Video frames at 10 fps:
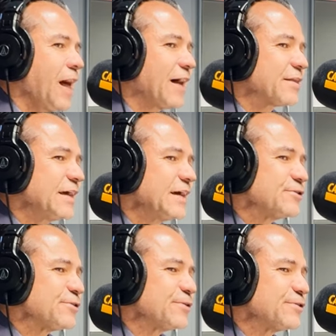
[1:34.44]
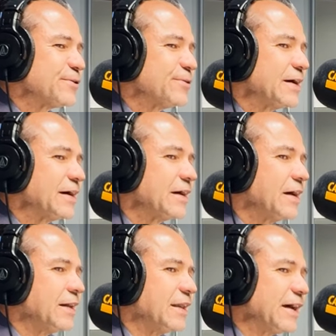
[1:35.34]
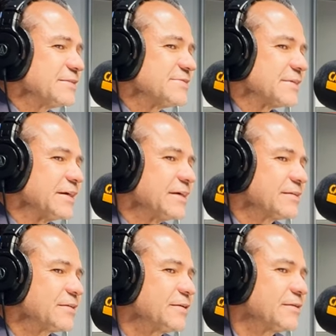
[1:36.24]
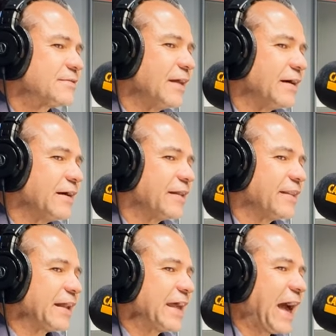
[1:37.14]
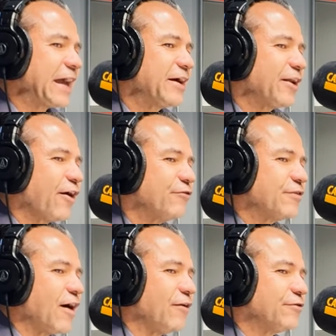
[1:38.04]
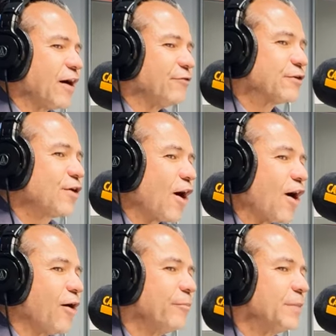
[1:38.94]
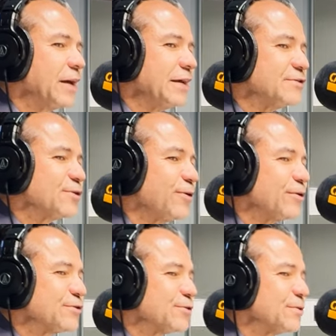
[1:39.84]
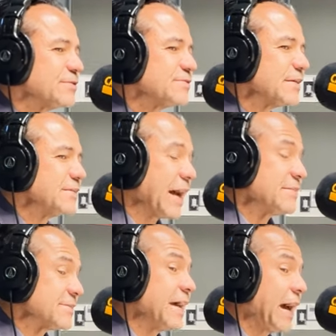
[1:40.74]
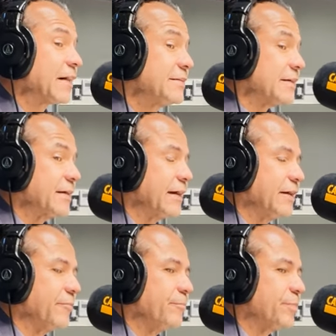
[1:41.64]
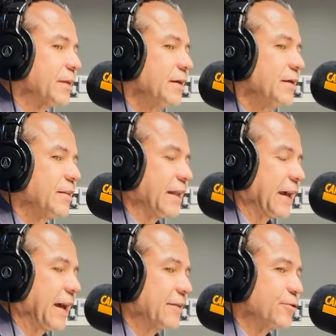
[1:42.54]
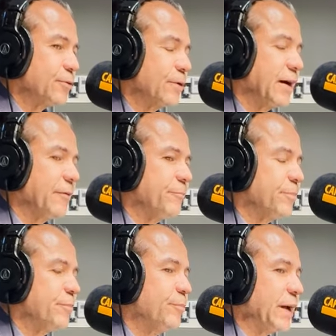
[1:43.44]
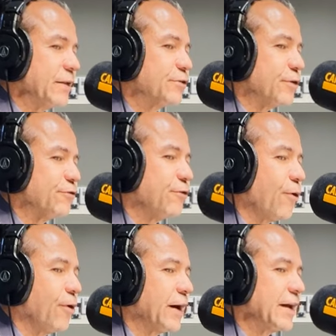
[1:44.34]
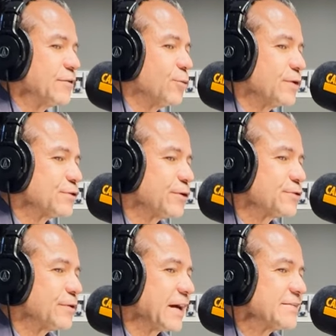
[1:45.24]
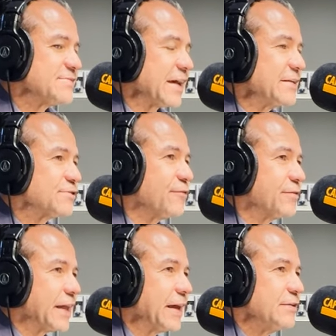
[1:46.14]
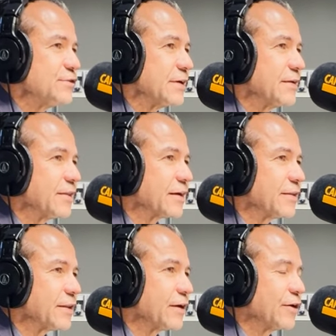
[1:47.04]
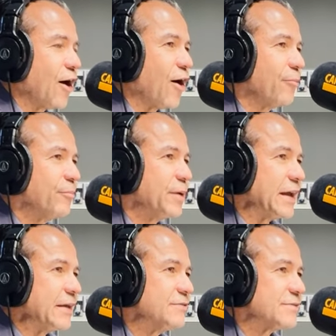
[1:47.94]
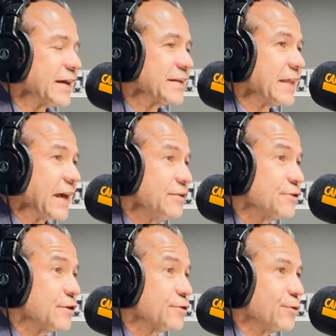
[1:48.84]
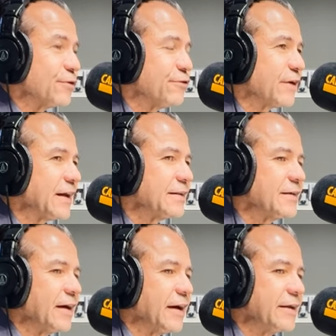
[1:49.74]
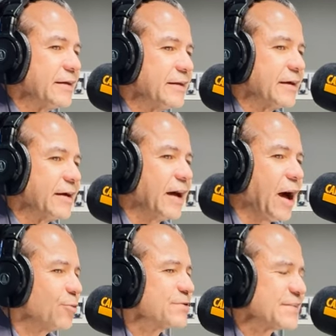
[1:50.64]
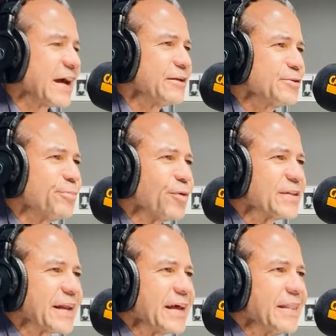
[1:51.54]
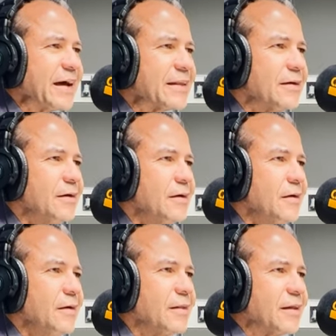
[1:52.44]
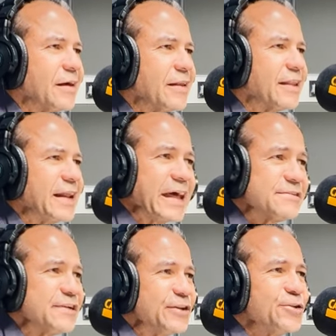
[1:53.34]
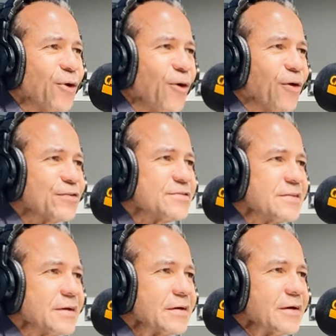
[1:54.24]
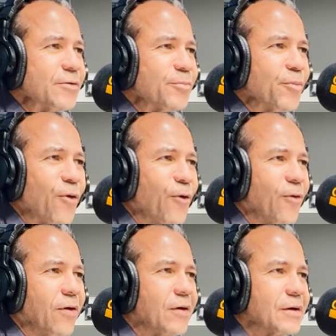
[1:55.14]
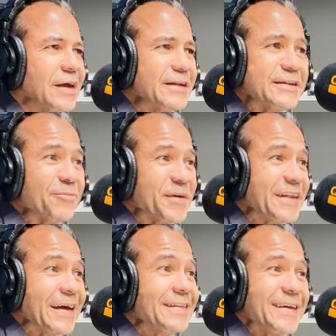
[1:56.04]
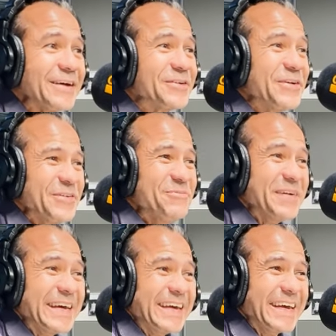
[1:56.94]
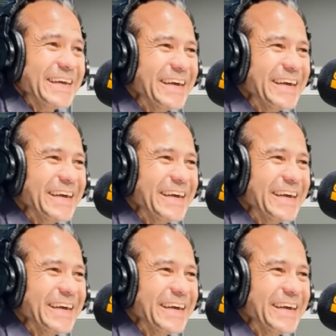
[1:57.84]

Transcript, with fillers: I think it's also uh, a nice uh, uh, that angle of, of, of calm is also a sense as the actor um, that I had to um, bring to the fore. It was also that sense of danger. that the, the calm brings that danger to the front, and uh, I was trying to portray that. Yeah. The the less he talks, the more intimidating it could be.